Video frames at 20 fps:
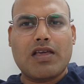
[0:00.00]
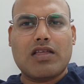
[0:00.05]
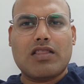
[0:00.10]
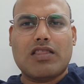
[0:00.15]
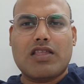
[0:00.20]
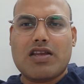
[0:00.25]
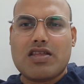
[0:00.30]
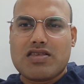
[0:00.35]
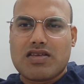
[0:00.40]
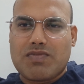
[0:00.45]

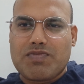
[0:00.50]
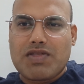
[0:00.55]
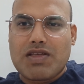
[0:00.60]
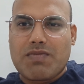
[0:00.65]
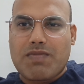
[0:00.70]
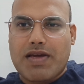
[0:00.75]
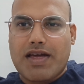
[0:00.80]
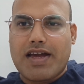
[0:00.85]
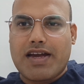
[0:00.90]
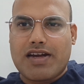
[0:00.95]
There is something
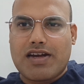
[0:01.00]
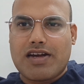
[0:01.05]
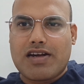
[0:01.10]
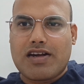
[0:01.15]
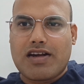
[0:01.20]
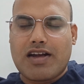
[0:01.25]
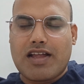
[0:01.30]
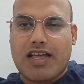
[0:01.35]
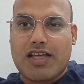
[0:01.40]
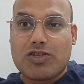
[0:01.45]
behind
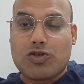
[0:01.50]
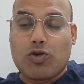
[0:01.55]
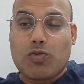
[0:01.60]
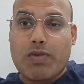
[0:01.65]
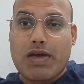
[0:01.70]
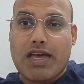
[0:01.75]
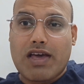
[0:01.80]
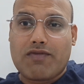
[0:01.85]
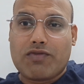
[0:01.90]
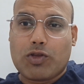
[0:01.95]
it, as you
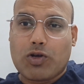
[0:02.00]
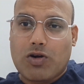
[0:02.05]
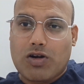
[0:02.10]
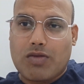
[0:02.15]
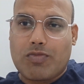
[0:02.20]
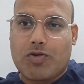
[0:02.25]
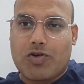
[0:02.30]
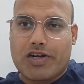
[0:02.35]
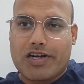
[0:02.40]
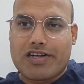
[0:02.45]
may have thought
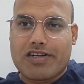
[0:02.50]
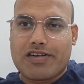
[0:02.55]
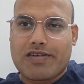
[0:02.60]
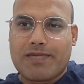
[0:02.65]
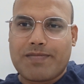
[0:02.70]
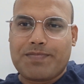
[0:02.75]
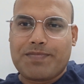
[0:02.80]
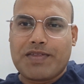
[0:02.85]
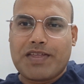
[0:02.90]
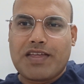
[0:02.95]
about it.
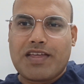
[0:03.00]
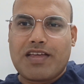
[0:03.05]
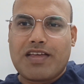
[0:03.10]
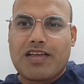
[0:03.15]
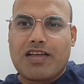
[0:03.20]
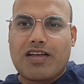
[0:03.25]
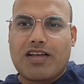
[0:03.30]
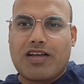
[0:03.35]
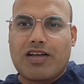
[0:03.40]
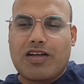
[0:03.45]

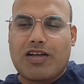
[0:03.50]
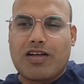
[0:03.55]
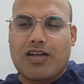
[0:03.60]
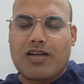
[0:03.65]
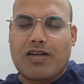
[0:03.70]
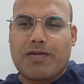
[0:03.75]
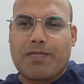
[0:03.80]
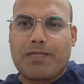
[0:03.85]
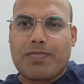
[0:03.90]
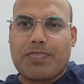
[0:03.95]

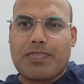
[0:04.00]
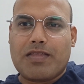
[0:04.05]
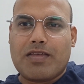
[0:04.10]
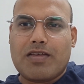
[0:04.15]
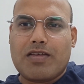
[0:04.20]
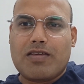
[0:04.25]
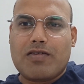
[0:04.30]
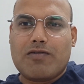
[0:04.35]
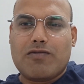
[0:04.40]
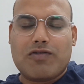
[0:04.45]
Uh,
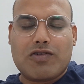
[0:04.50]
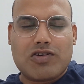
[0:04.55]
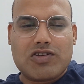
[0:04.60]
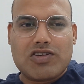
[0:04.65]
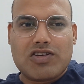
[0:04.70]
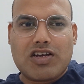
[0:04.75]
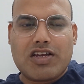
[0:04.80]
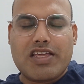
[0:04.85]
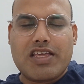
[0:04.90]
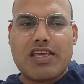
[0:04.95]

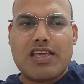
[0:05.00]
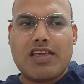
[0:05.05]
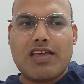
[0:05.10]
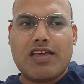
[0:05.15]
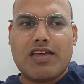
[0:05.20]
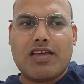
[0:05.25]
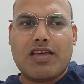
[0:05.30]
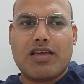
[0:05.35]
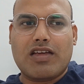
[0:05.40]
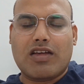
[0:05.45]

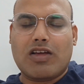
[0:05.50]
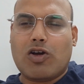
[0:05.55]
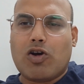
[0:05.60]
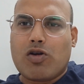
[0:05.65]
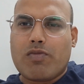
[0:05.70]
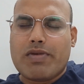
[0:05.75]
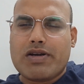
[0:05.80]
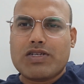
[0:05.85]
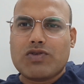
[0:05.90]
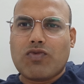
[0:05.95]
Firstly,
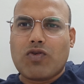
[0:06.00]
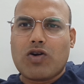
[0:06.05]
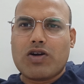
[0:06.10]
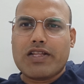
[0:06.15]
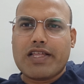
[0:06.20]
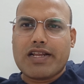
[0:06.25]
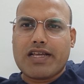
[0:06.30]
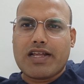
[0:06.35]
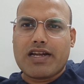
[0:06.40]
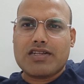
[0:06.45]
governments want
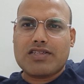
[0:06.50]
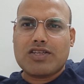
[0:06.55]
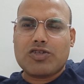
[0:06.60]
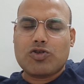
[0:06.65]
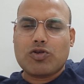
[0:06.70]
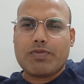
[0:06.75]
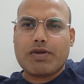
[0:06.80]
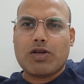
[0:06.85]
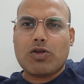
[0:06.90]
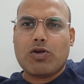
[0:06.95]
their currencies
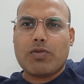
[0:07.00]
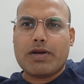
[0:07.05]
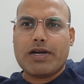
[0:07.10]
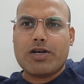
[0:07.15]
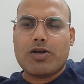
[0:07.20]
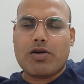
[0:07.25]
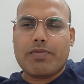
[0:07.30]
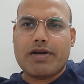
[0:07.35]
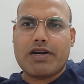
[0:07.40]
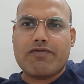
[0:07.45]
to be globally
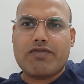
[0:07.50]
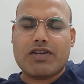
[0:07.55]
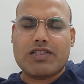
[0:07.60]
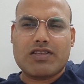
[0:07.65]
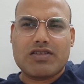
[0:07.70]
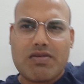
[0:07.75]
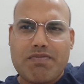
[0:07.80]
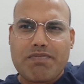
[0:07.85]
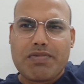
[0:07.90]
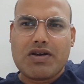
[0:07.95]
dominant for the
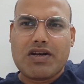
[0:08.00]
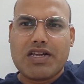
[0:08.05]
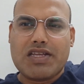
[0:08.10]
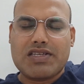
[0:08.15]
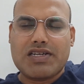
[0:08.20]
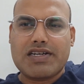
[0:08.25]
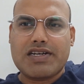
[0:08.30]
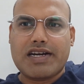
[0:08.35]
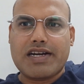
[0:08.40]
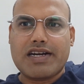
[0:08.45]
simple
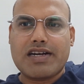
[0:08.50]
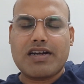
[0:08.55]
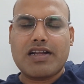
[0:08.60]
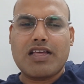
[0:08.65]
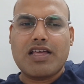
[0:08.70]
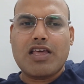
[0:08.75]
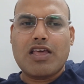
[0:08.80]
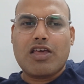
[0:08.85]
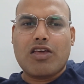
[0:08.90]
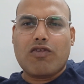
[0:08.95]
reason that
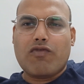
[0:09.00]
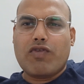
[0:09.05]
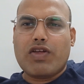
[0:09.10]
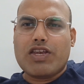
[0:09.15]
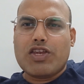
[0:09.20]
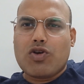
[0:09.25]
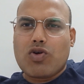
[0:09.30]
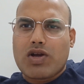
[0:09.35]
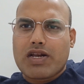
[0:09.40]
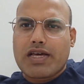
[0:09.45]

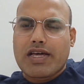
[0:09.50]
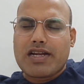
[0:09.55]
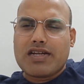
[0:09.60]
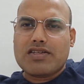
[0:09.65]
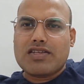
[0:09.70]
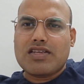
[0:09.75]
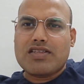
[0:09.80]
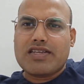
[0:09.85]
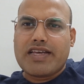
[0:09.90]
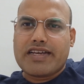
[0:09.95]
when your
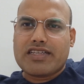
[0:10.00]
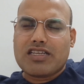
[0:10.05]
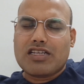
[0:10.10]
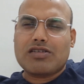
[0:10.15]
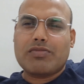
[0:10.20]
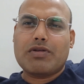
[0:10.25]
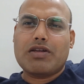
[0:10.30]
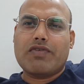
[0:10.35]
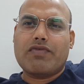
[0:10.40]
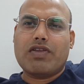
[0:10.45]
currency is
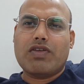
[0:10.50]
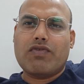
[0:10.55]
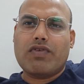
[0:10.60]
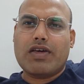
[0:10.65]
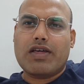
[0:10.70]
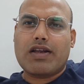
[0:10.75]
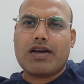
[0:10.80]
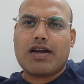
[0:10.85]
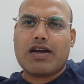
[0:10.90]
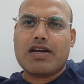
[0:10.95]
accessible
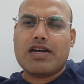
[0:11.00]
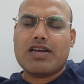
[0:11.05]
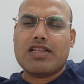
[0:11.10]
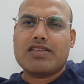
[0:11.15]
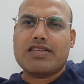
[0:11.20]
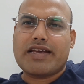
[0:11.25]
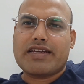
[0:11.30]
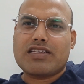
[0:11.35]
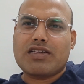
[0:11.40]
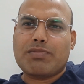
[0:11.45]
everywhere and it
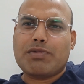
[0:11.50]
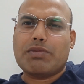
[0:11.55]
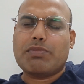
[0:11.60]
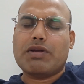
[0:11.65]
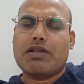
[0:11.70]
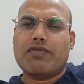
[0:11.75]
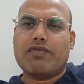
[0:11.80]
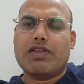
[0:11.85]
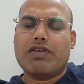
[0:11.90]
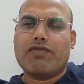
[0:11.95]
is
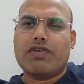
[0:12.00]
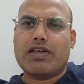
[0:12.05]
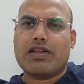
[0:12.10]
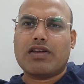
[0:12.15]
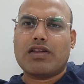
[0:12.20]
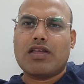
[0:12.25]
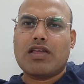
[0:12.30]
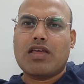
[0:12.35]
acceptable everywhere,